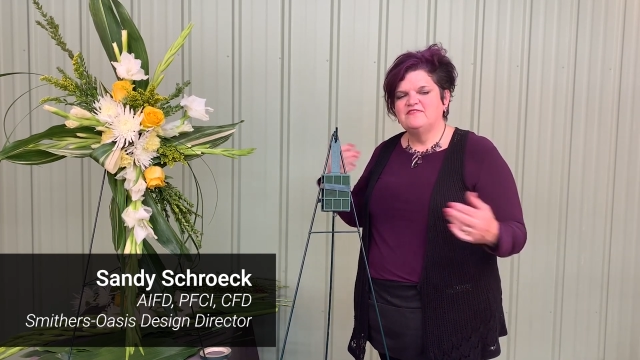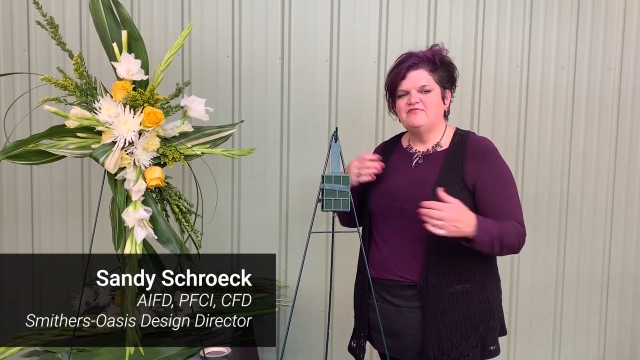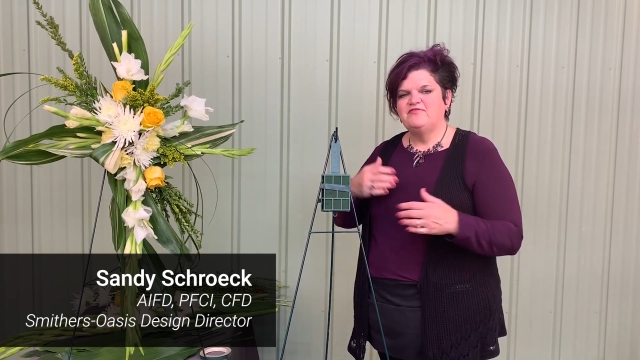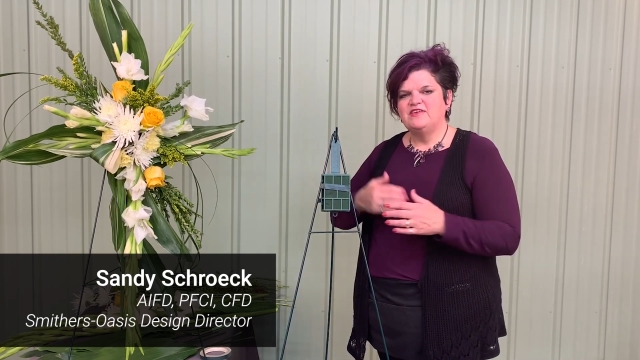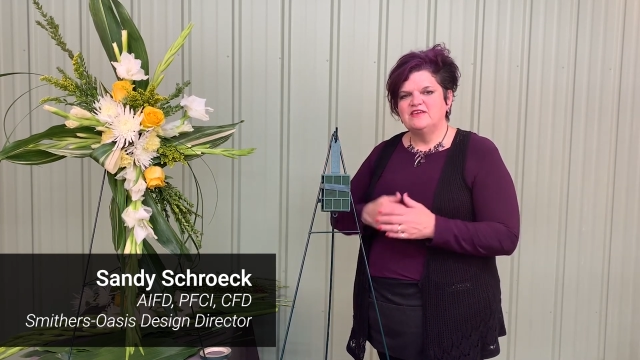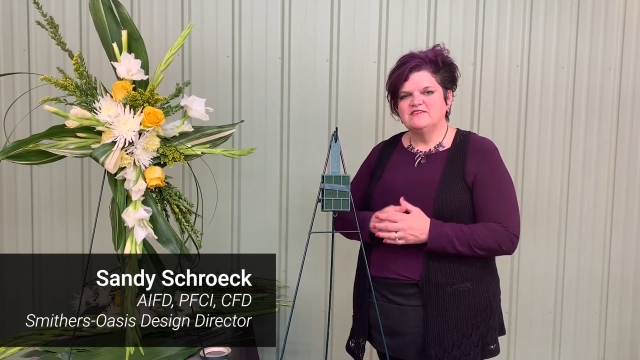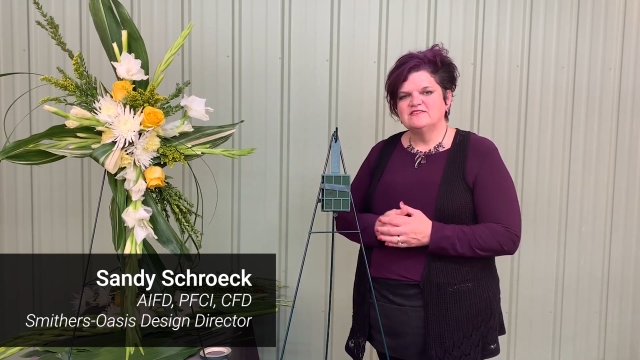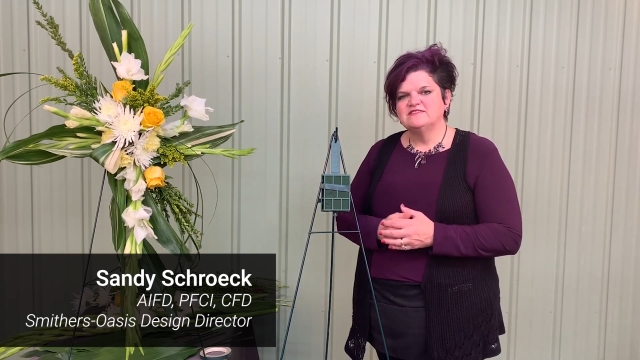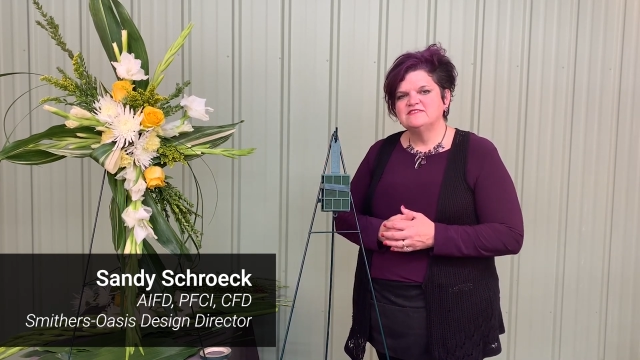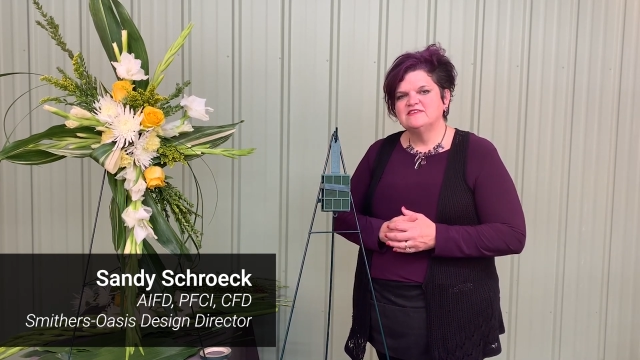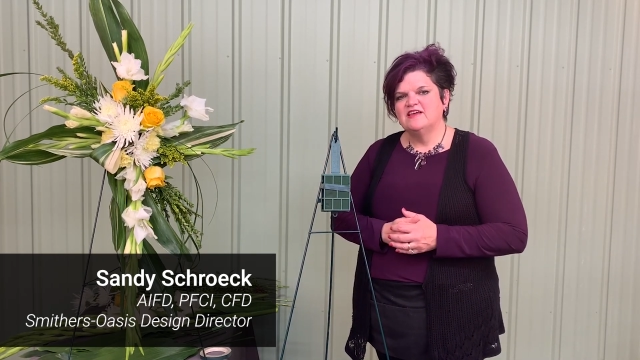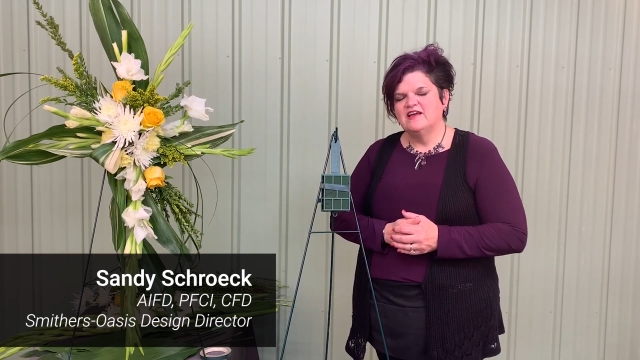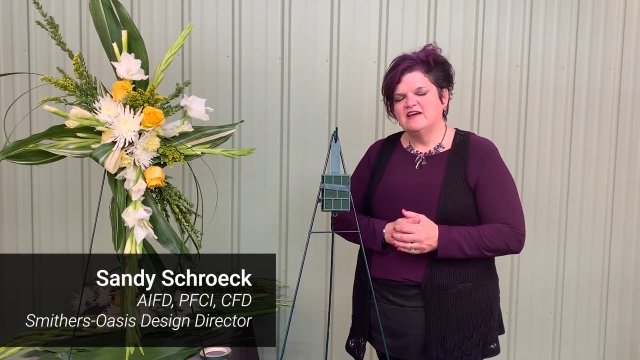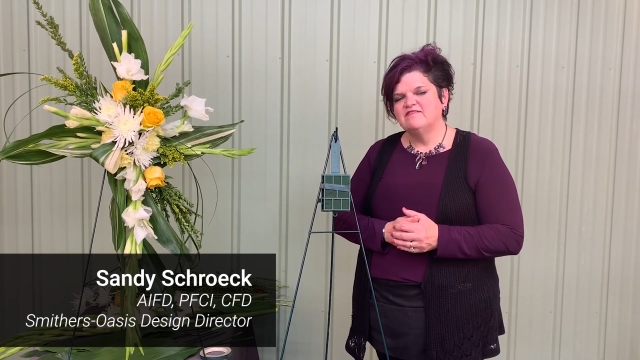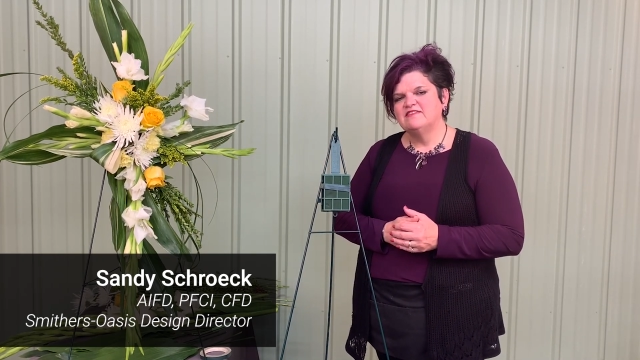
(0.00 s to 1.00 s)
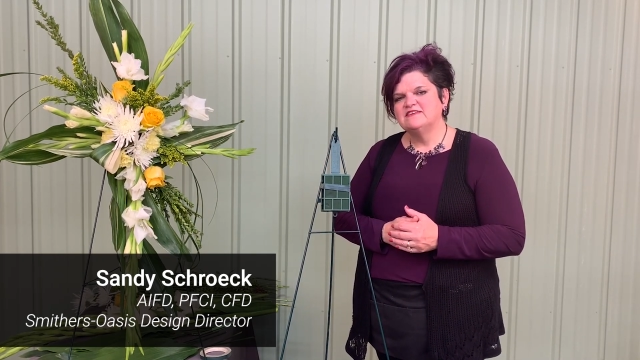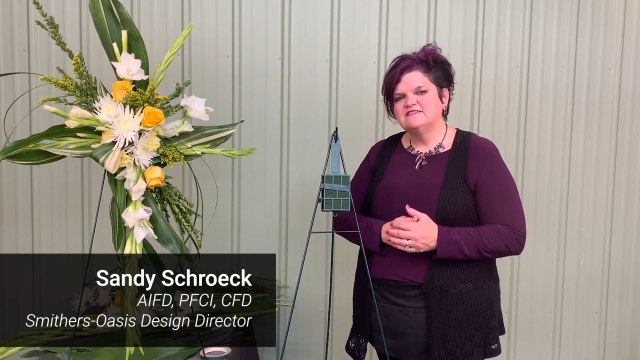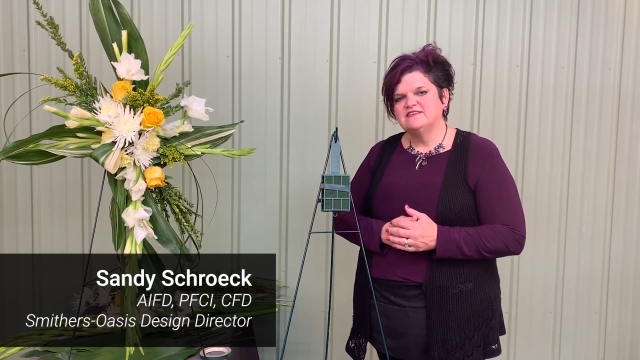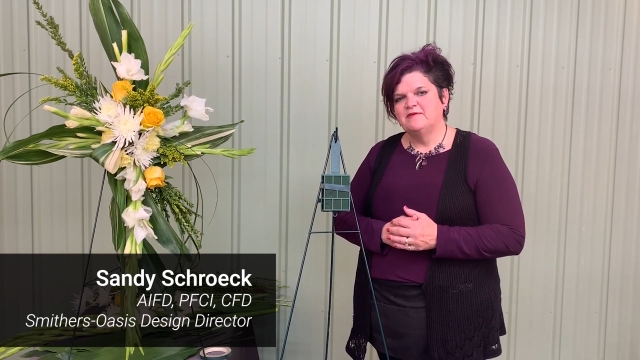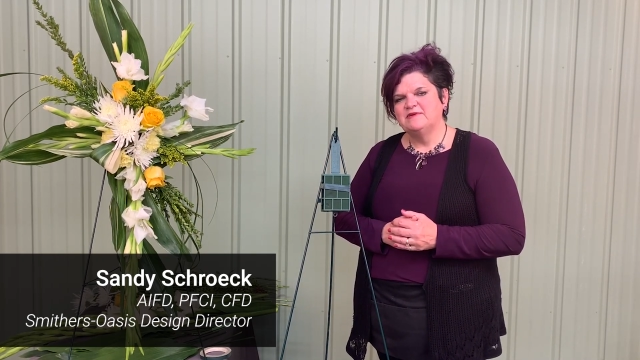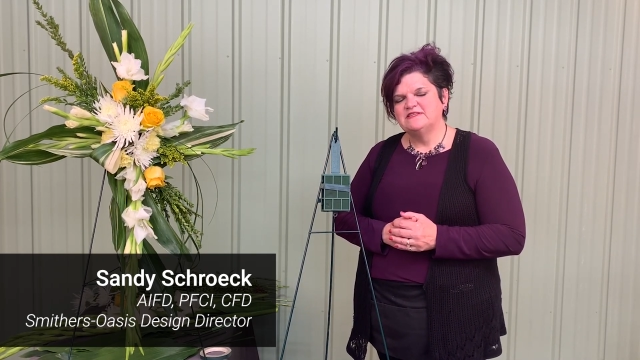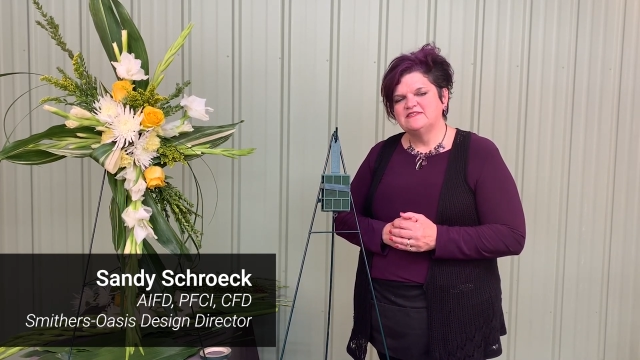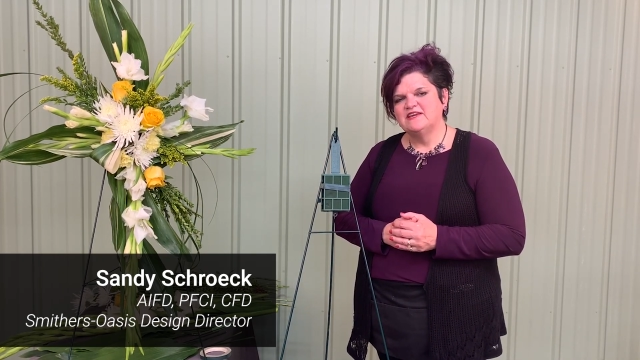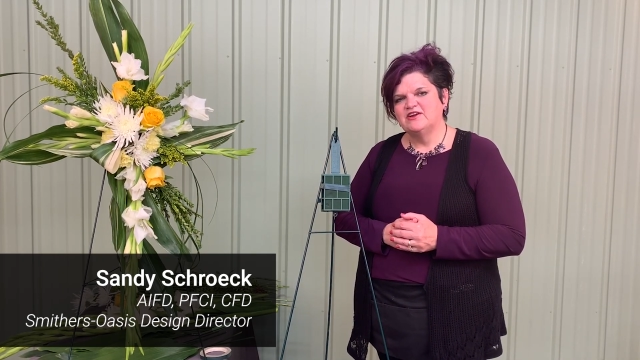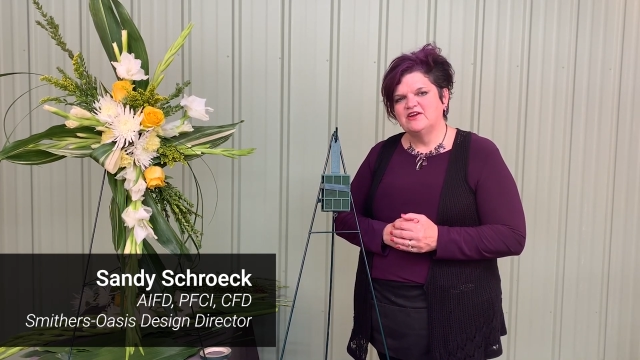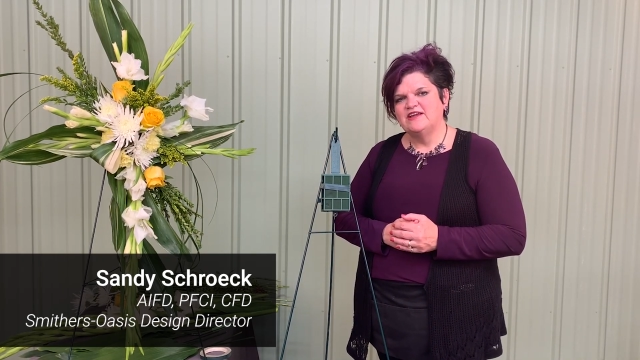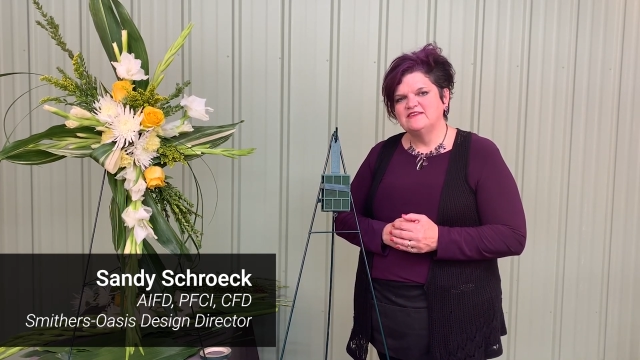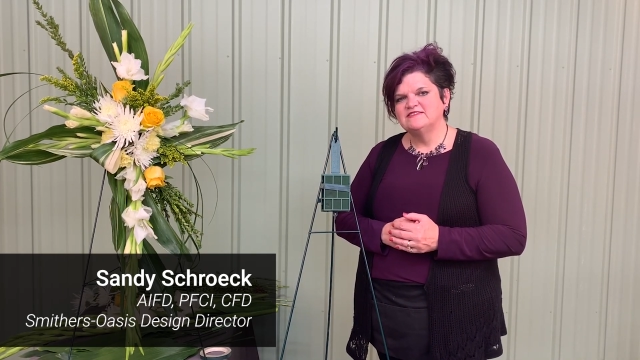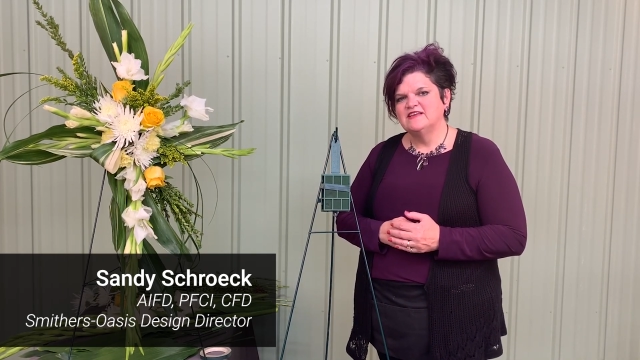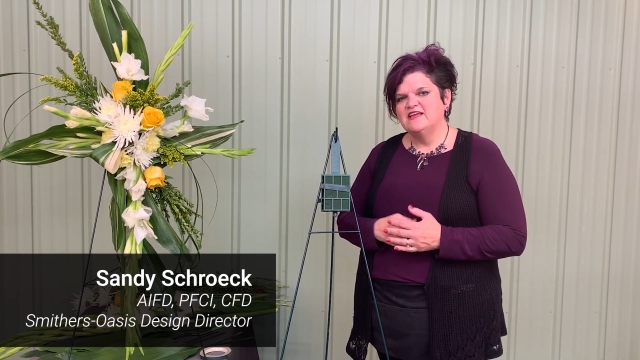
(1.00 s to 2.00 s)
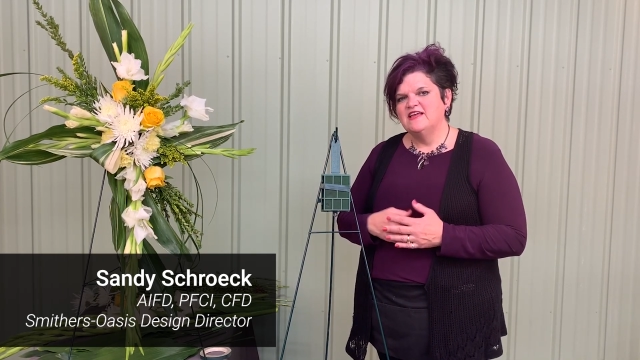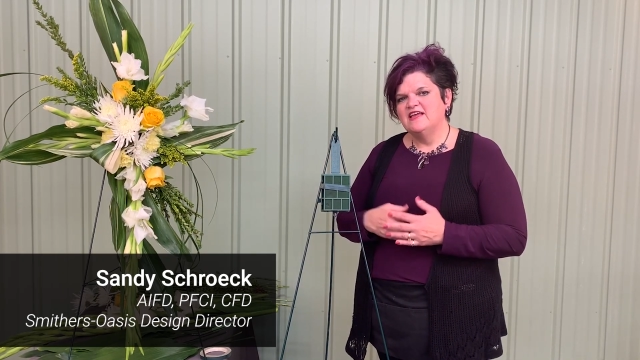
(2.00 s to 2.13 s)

fields of the cemeteries,